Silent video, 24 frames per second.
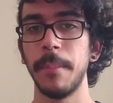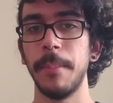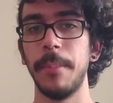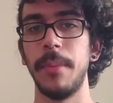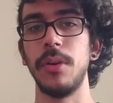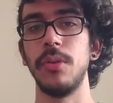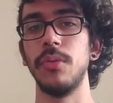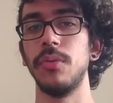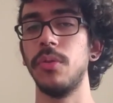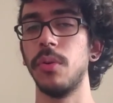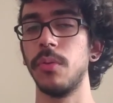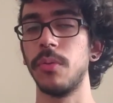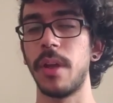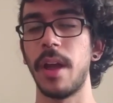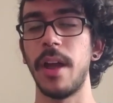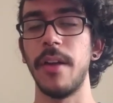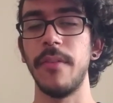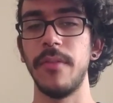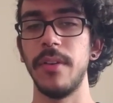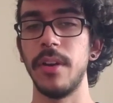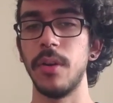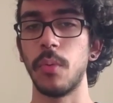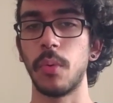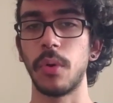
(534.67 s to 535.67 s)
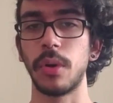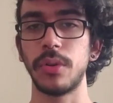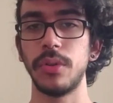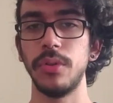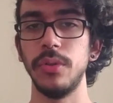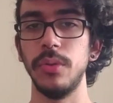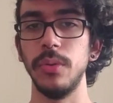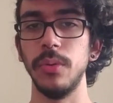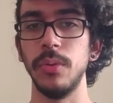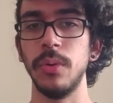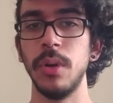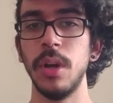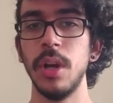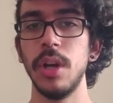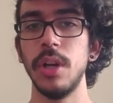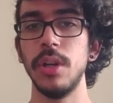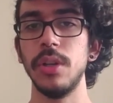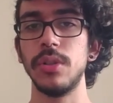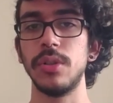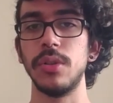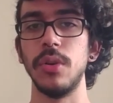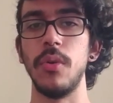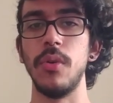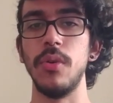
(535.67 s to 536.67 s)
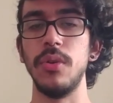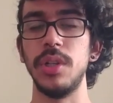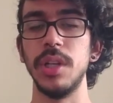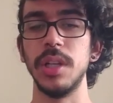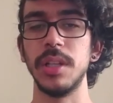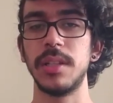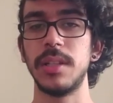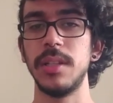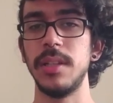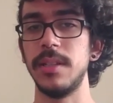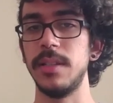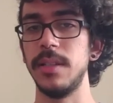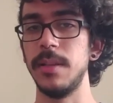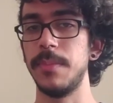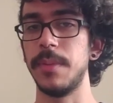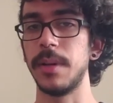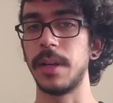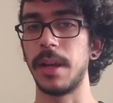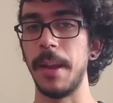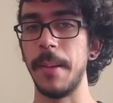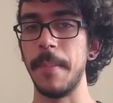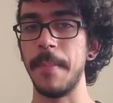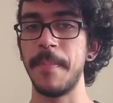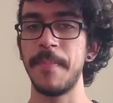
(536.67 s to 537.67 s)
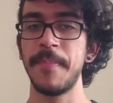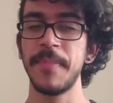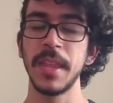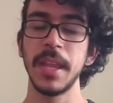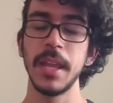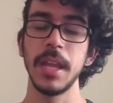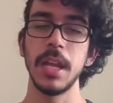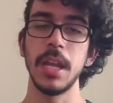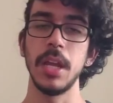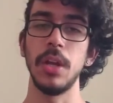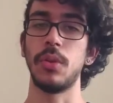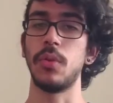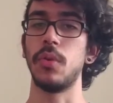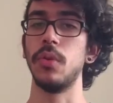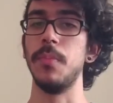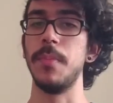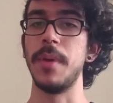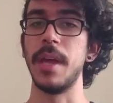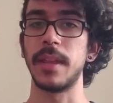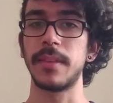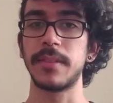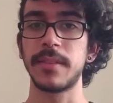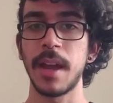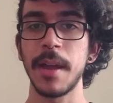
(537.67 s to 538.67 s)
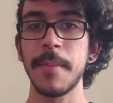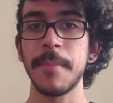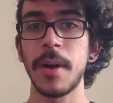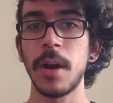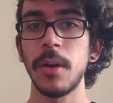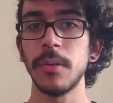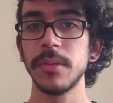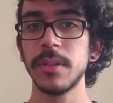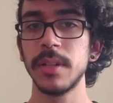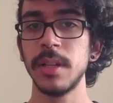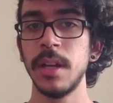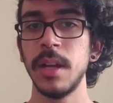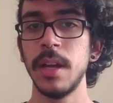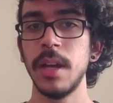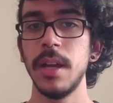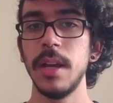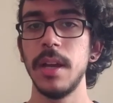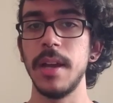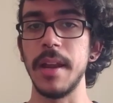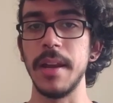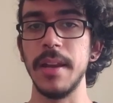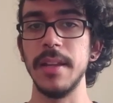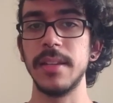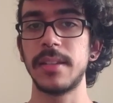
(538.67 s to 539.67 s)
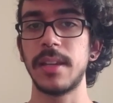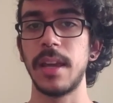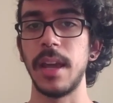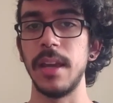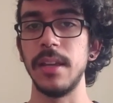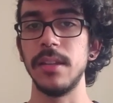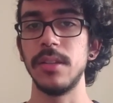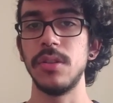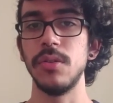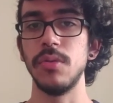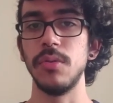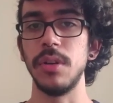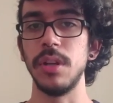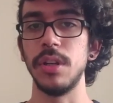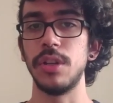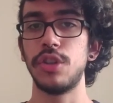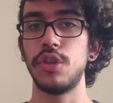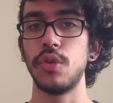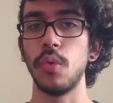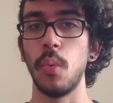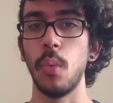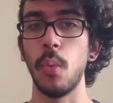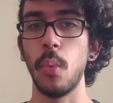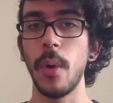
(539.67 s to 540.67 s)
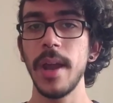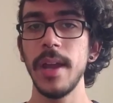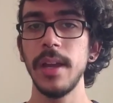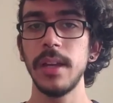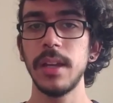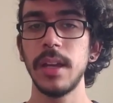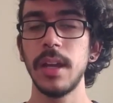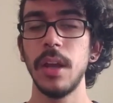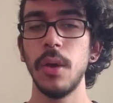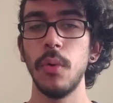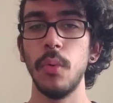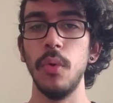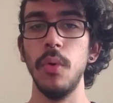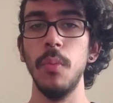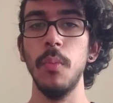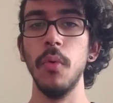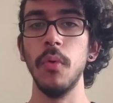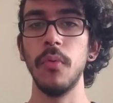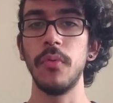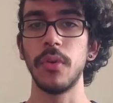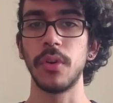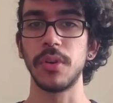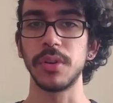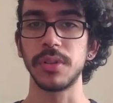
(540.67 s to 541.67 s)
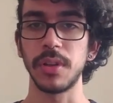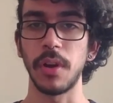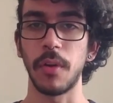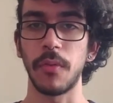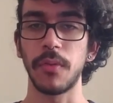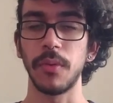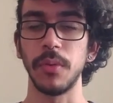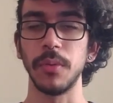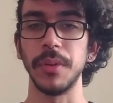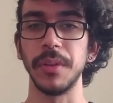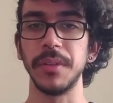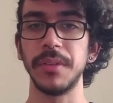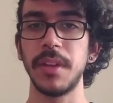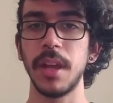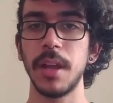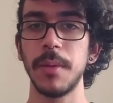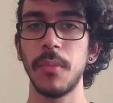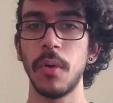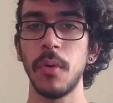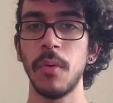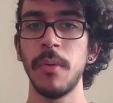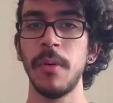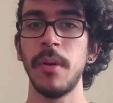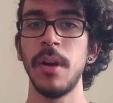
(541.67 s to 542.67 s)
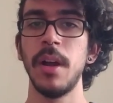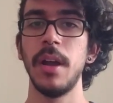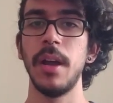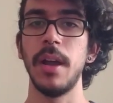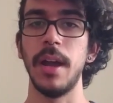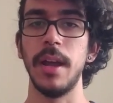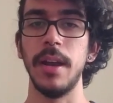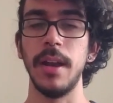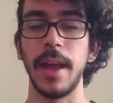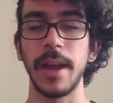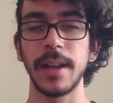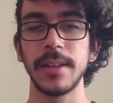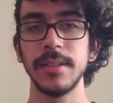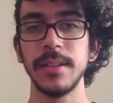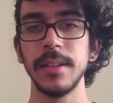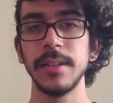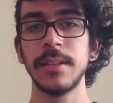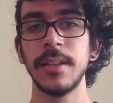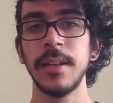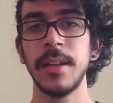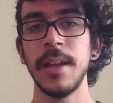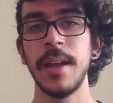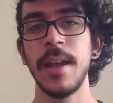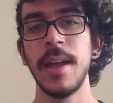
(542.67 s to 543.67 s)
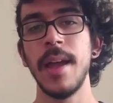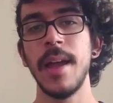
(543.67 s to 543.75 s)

but you don't have any work to do, so you just sleep again. It could be a timeout. In this case, you need to wake, remove yourself from the table, and exit.